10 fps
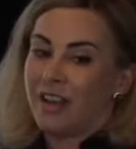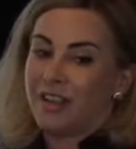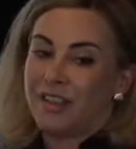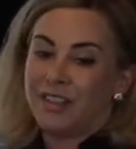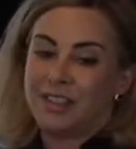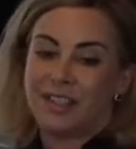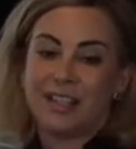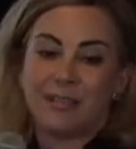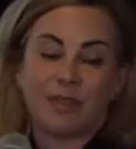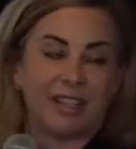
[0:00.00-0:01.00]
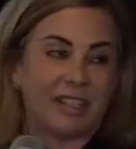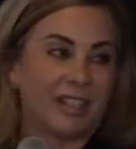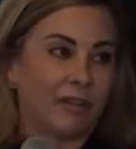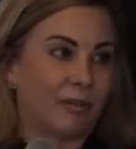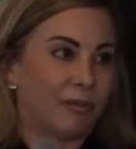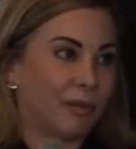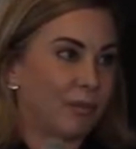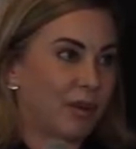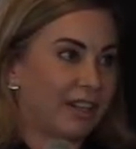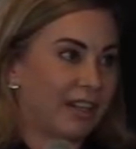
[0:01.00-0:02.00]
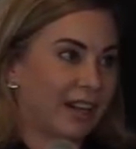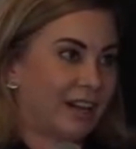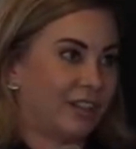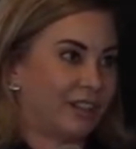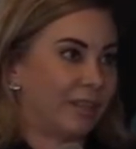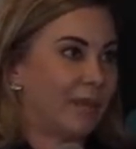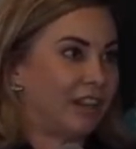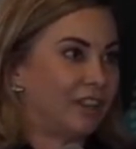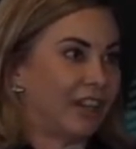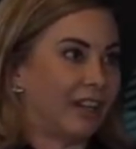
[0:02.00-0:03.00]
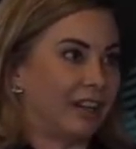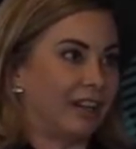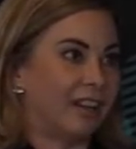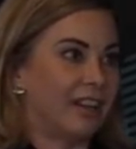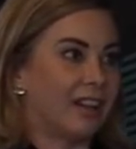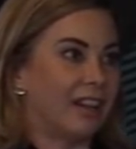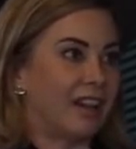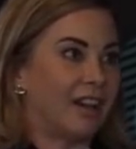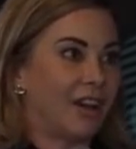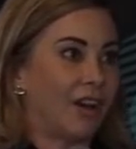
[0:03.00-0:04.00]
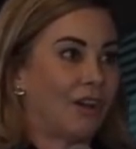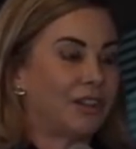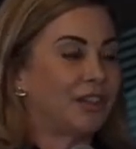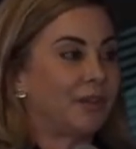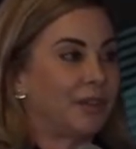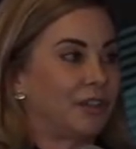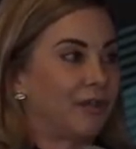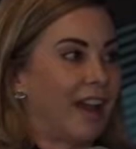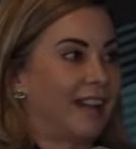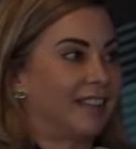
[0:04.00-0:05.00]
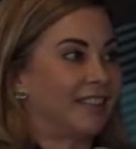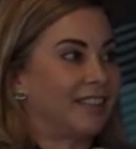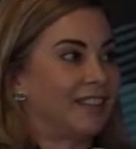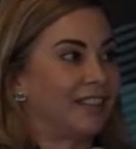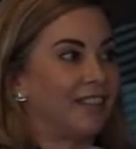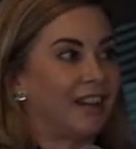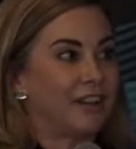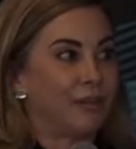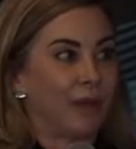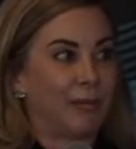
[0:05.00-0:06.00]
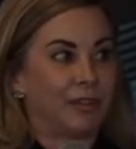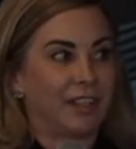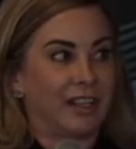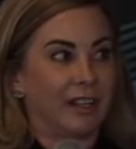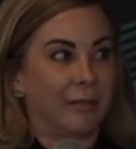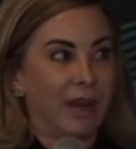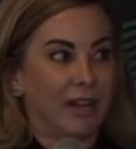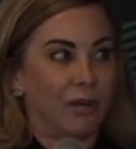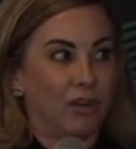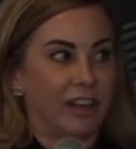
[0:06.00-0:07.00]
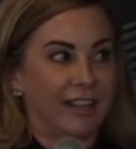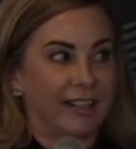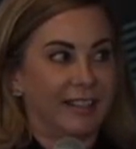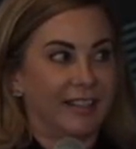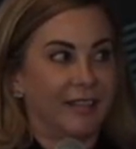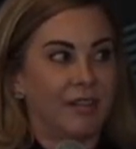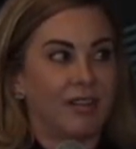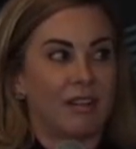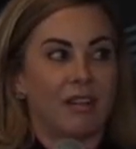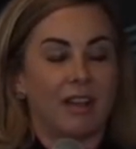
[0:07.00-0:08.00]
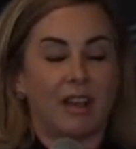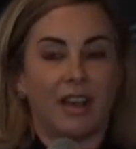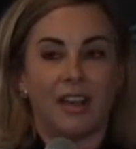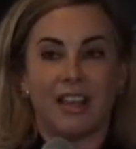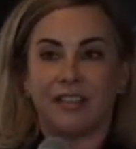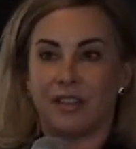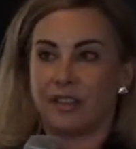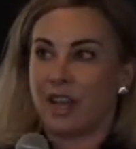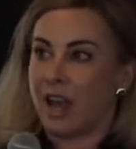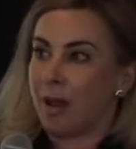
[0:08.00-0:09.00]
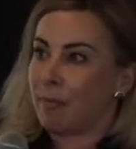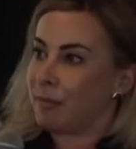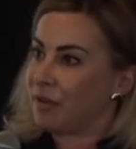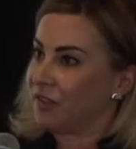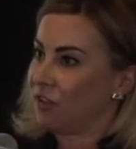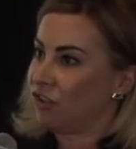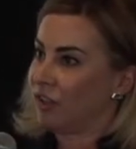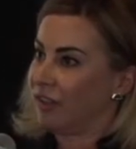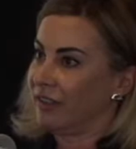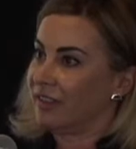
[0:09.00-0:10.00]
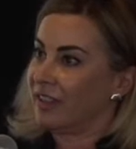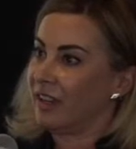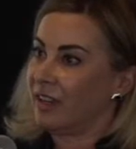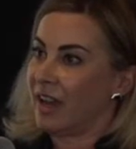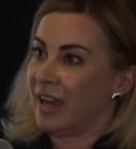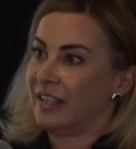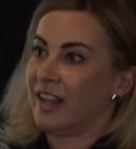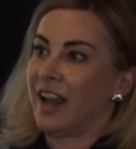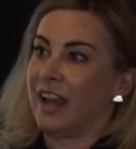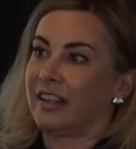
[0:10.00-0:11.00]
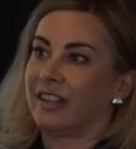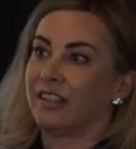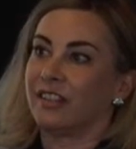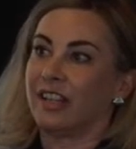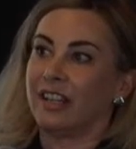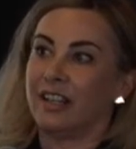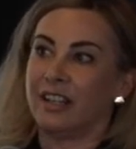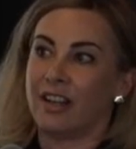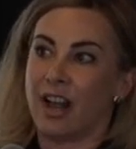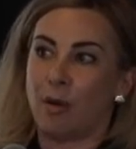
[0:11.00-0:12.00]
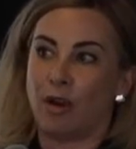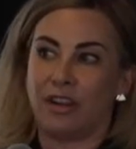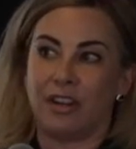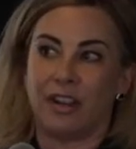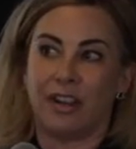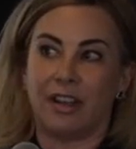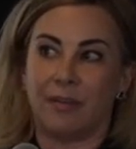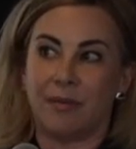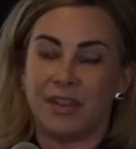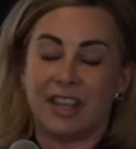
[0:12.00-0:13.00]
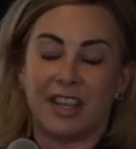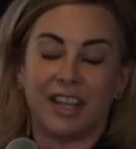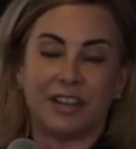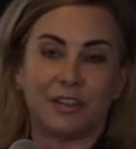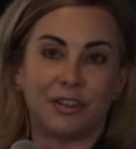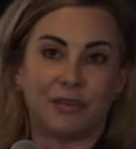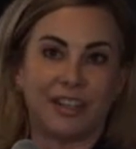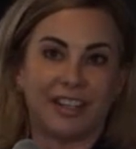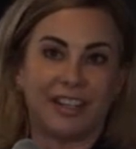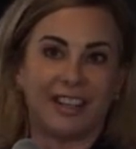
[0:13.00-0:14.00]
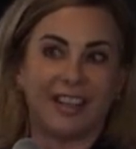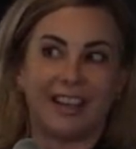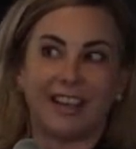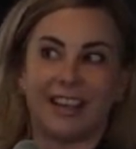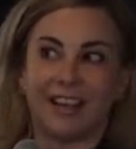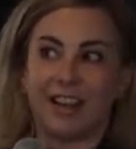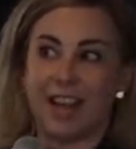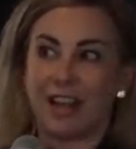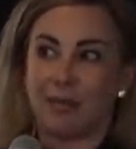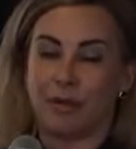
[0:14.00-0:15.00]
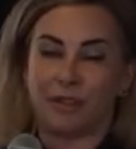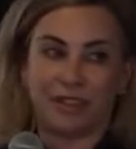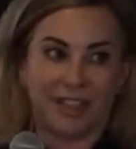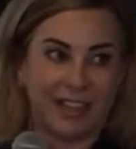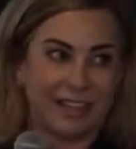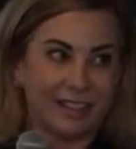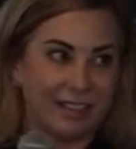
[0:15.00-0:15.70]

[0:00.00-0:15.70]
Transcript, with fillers: Uh, this same EEO report that I just mentioned uh, also addressed underrepresented minorities uh, in the top positions in high tech and in our um, industry, 9%